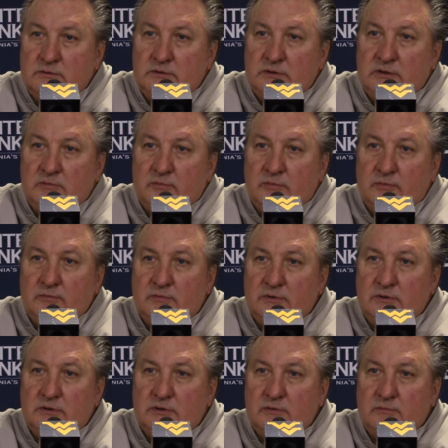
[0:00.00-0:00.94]
Well,
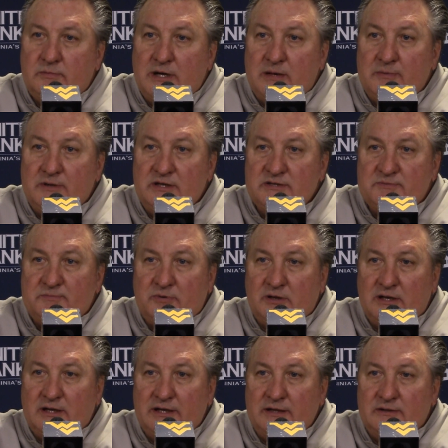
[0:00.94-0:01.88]
Bob, he's
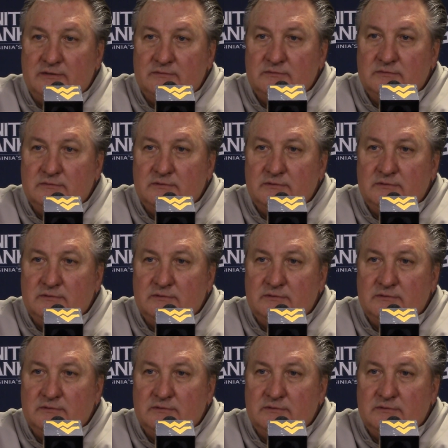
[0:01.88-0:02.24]
been